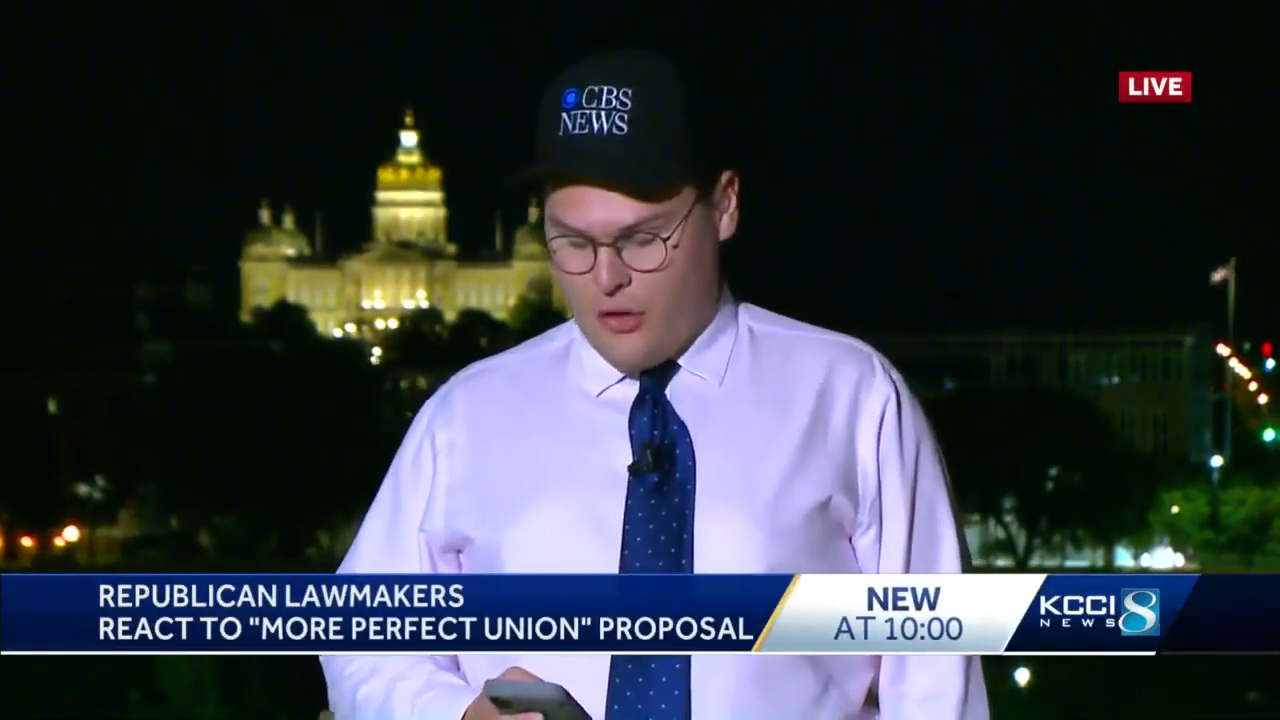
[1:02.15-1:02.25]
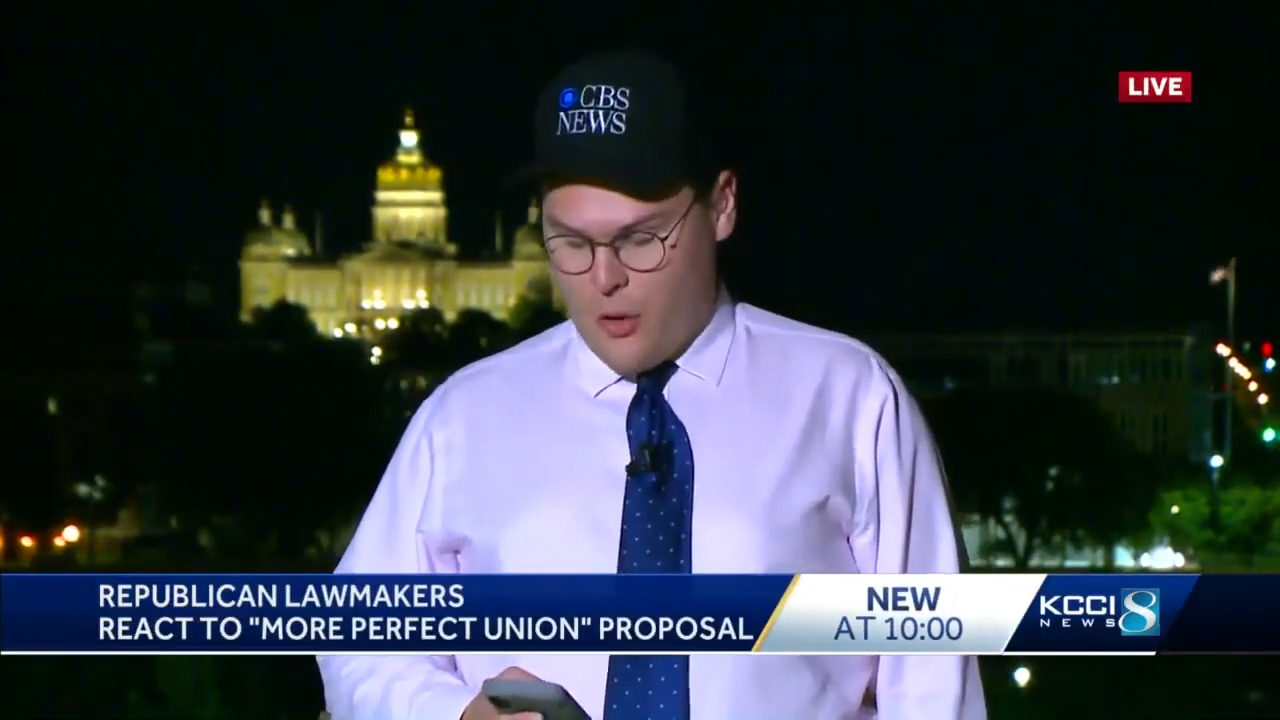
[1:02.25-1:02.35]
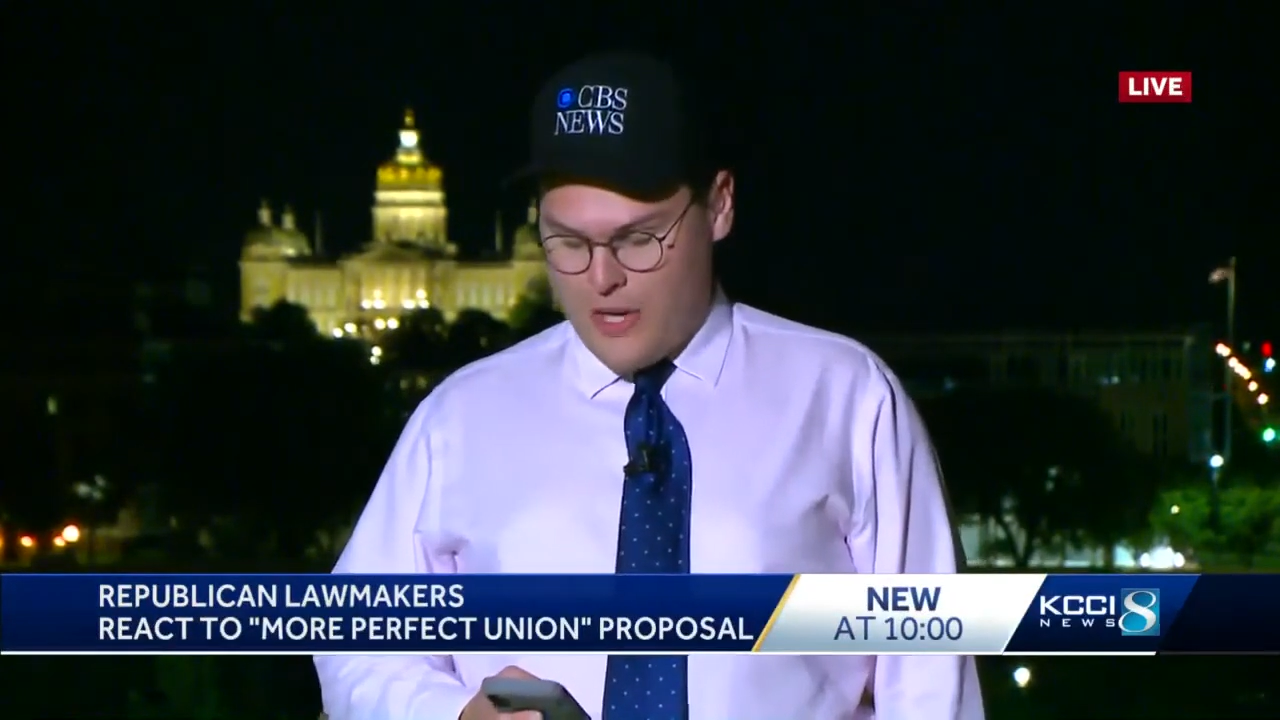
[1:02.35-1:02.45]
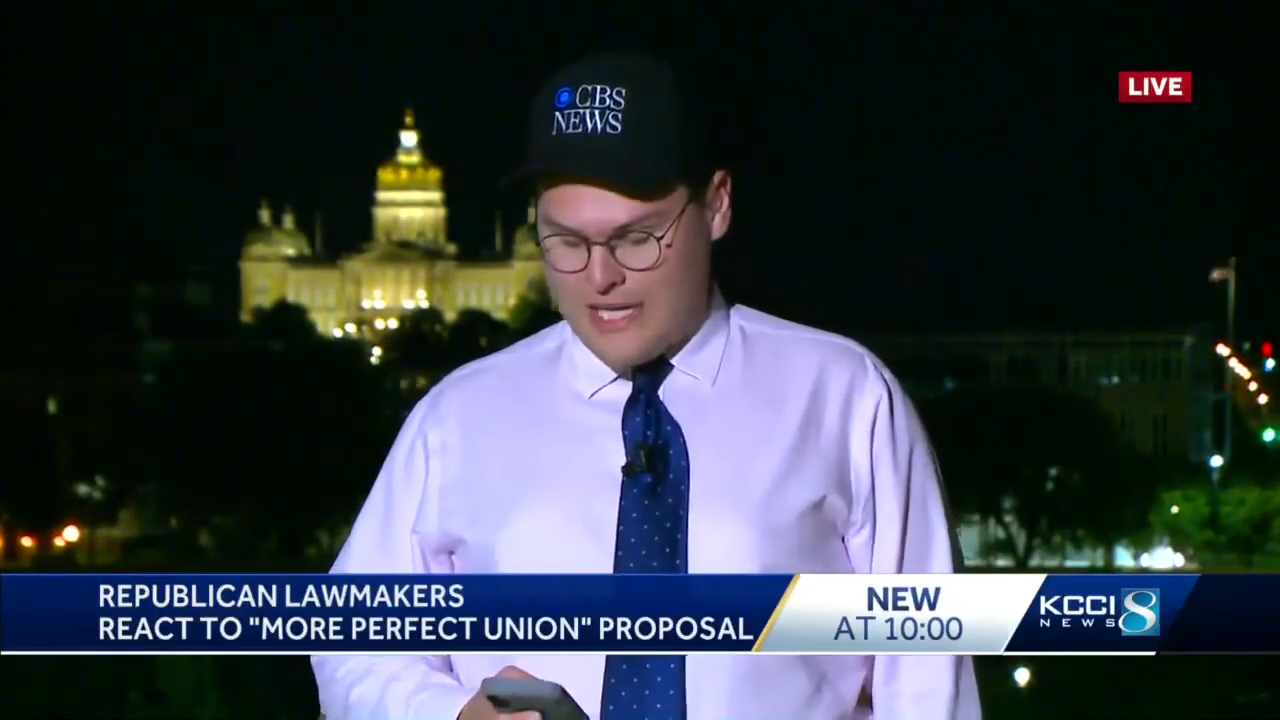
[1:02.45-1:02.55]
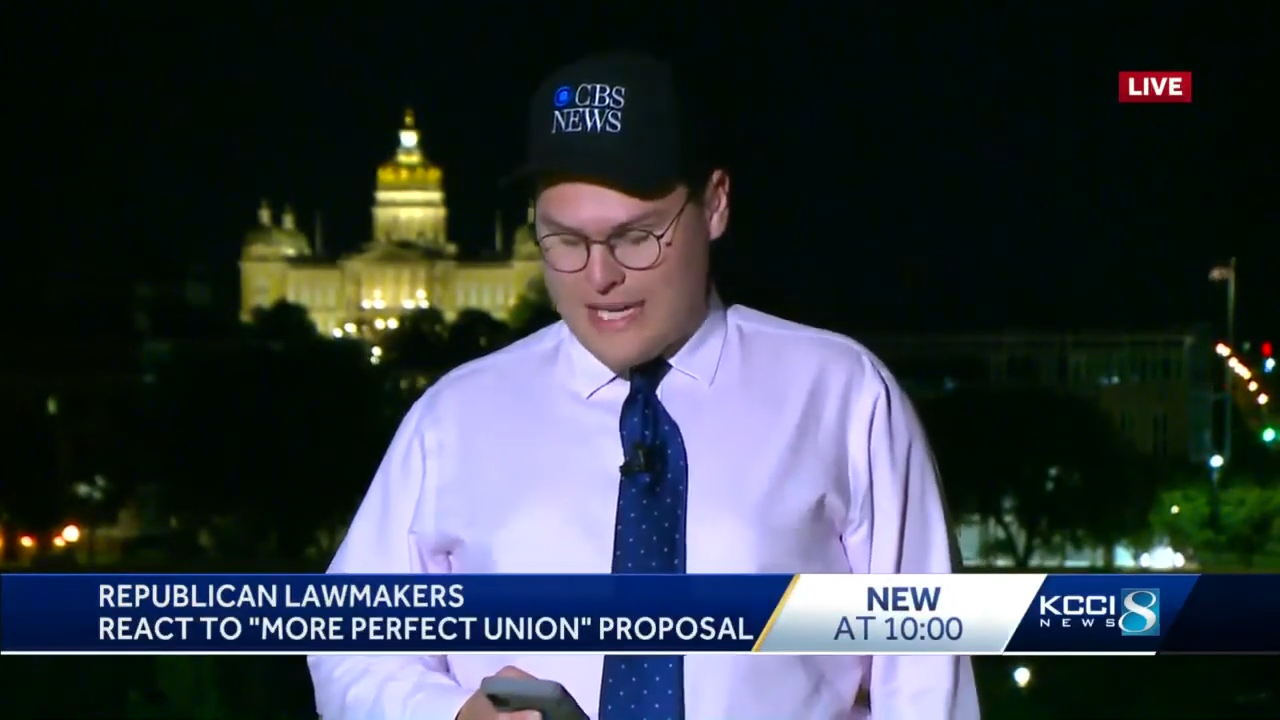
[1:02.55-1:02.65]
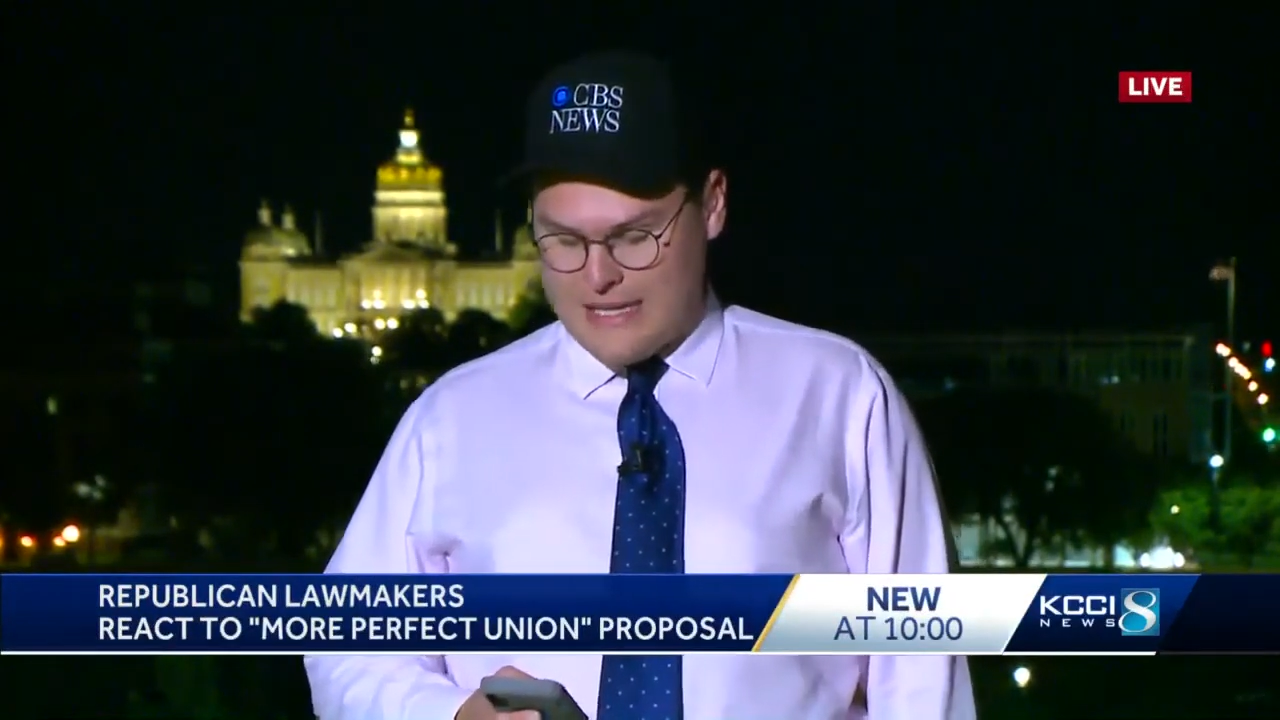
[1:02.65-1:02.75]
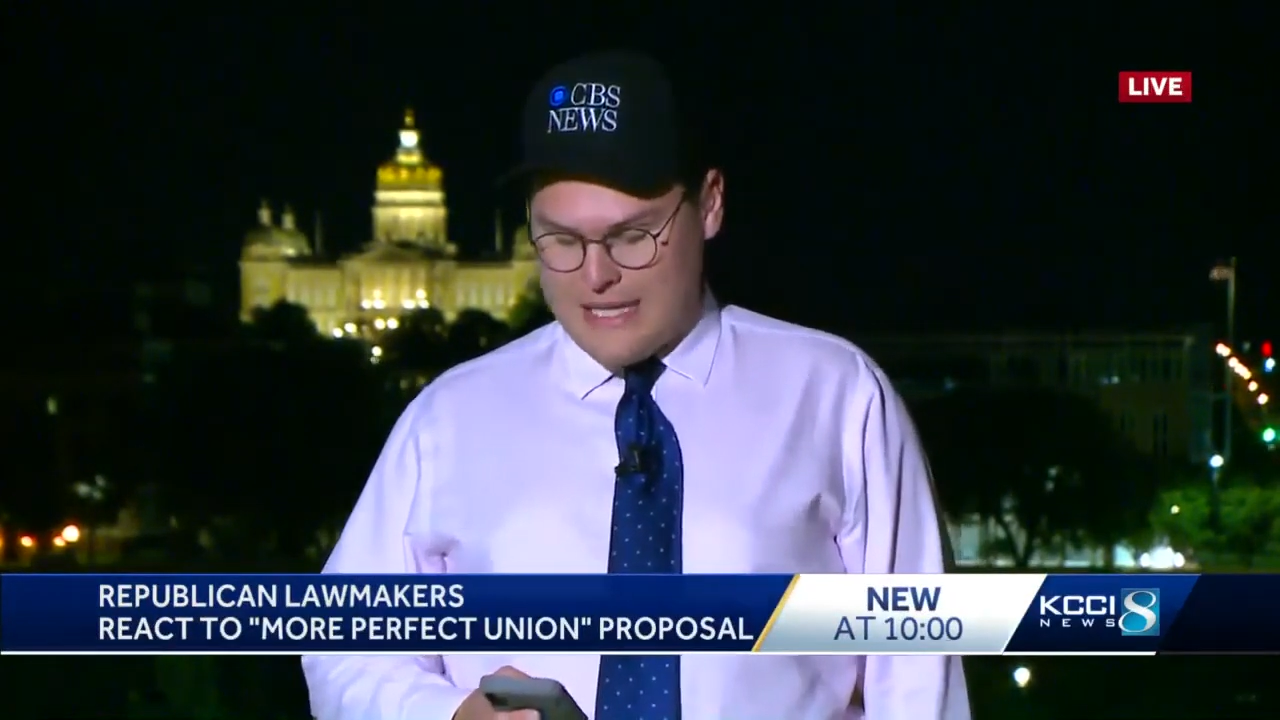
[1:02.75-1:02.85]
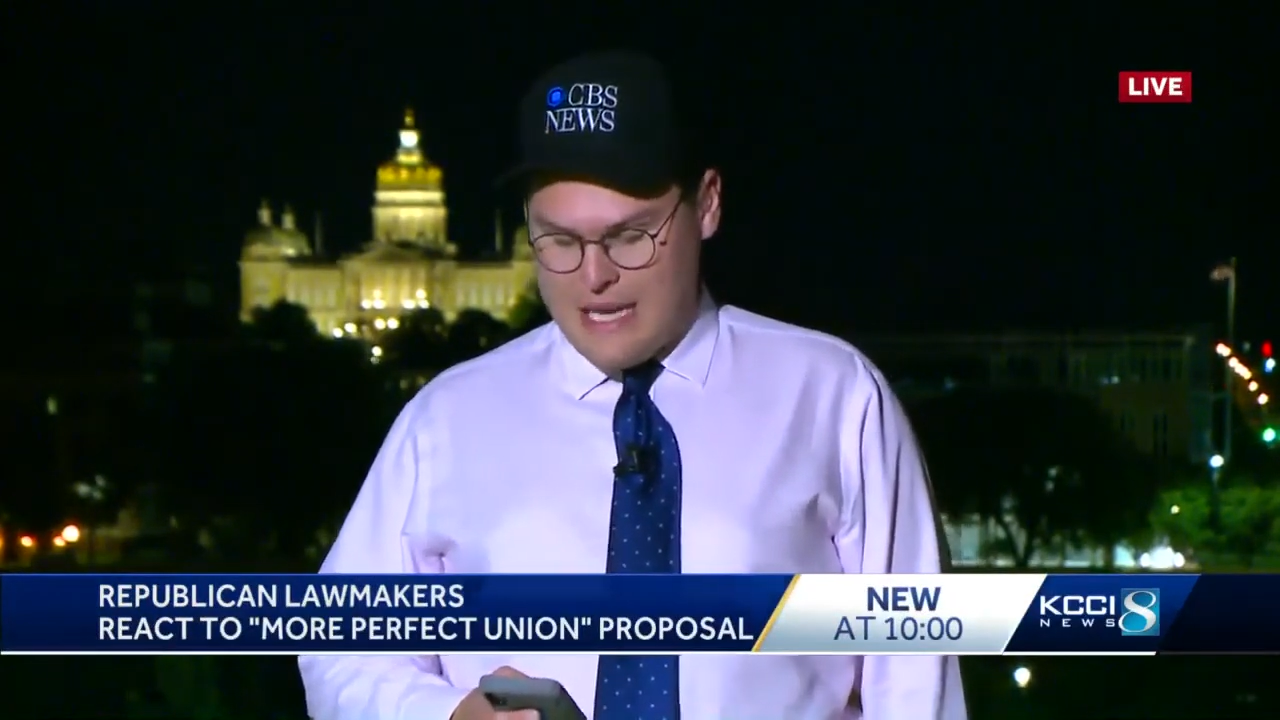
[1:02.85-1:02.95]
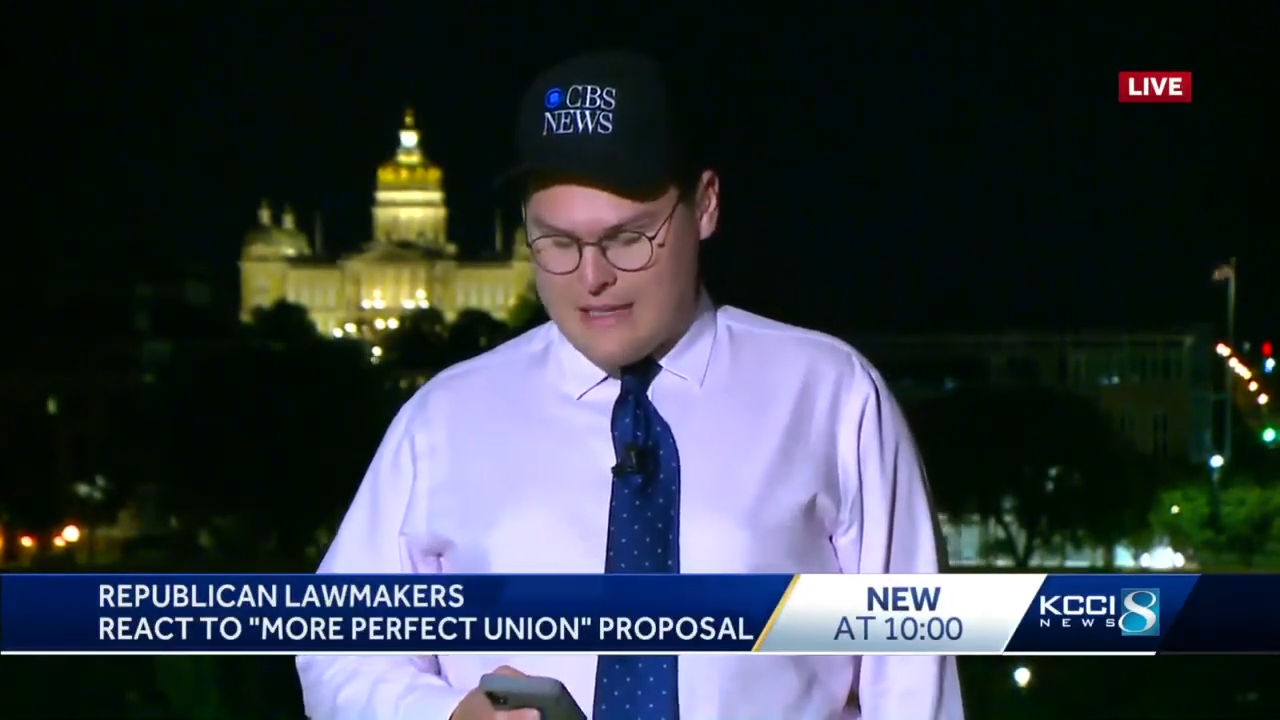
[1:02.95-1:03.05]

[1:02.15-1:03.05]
although he says he